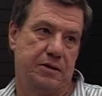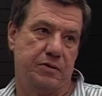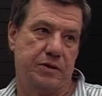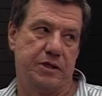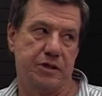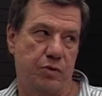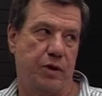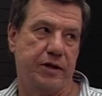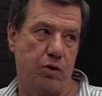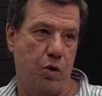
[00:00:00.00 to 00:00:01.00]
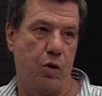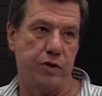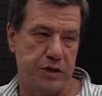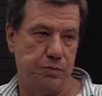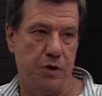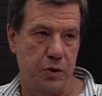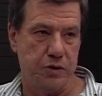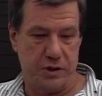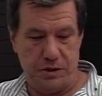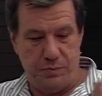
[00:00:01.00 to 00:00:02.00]
which is the way they're always
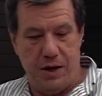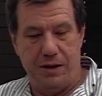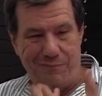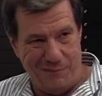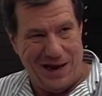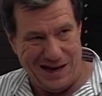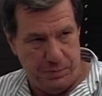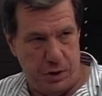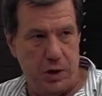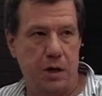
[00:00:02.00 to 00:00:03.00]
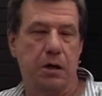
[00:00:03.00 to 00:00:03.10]
approached, it's a pile of paper.